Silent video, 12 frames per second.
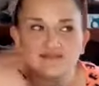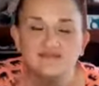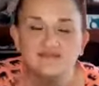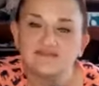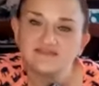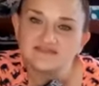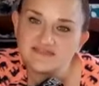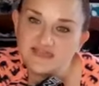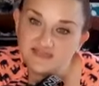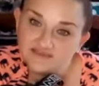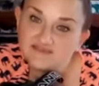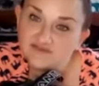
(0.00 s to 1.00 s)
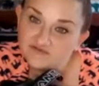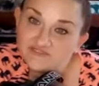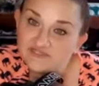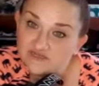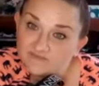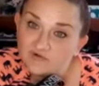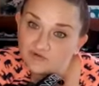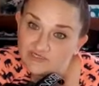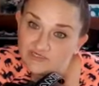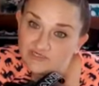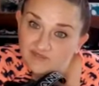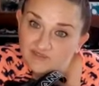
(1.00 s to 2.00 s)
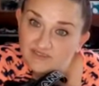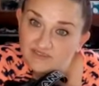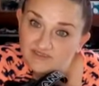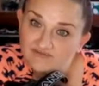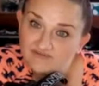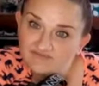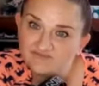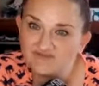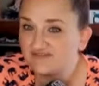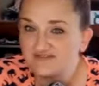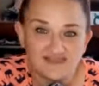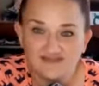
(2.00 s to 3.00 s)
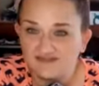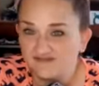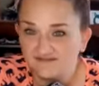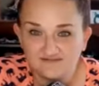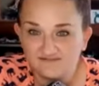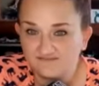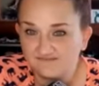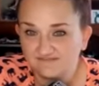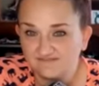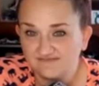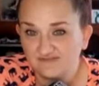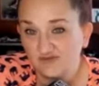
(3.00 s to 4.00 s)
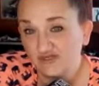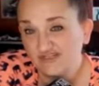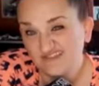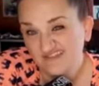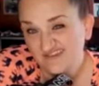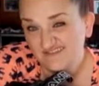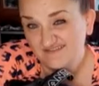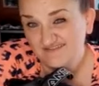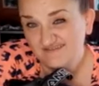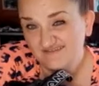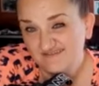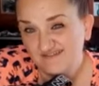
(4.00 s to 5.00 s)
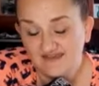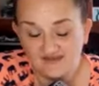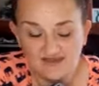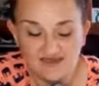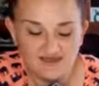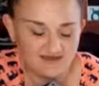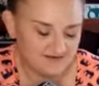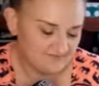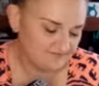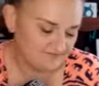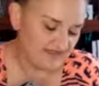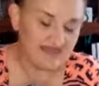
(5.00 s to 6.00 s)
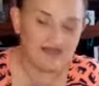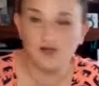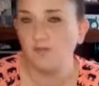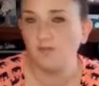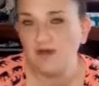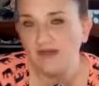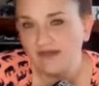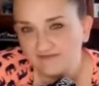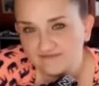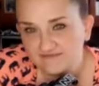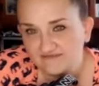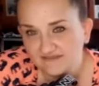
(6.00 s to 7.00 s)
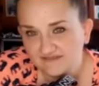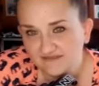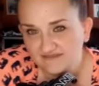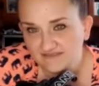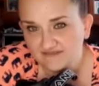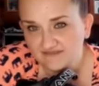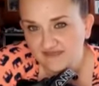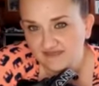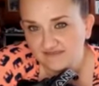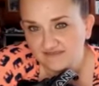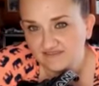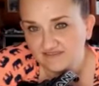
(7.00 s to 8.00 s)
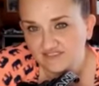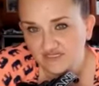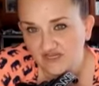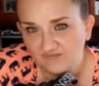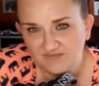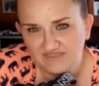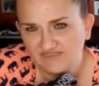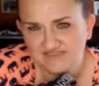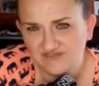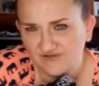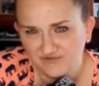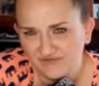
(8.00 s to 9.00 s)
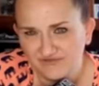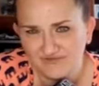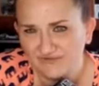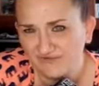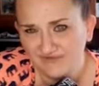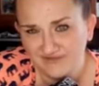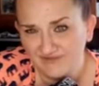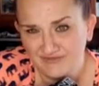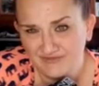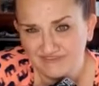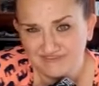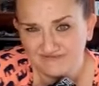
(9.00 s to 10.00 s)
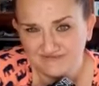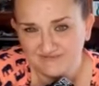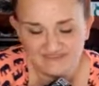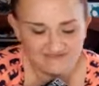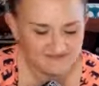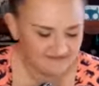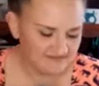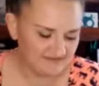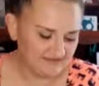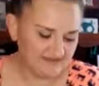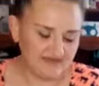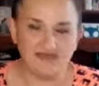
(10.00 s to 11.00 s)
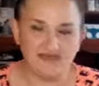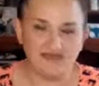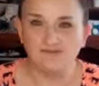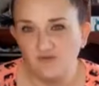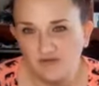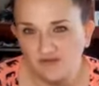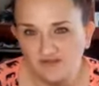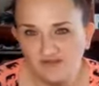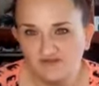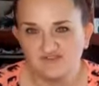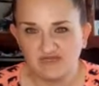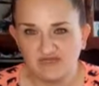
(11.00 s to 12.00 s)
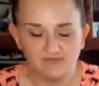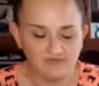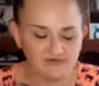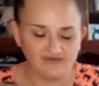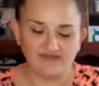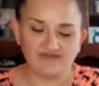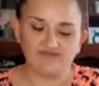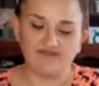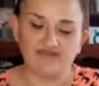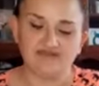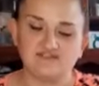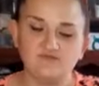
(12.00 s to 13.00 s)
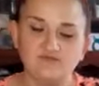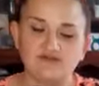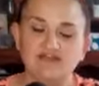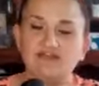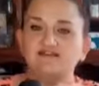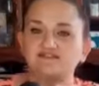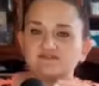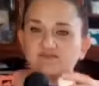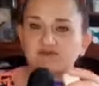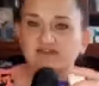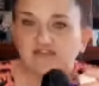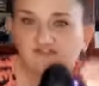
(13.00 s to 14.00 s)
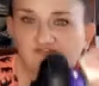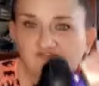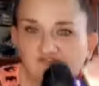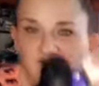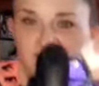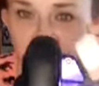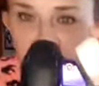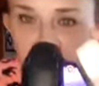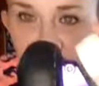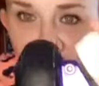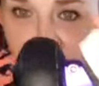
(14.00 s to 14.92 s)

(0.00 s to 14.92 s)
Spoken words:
This has toe stop cream on it because I didn't put it together. I don't mind that they did that in the shop. It's totally cool, not a big deal to me. I'm not one of those people that like super cares, but if I can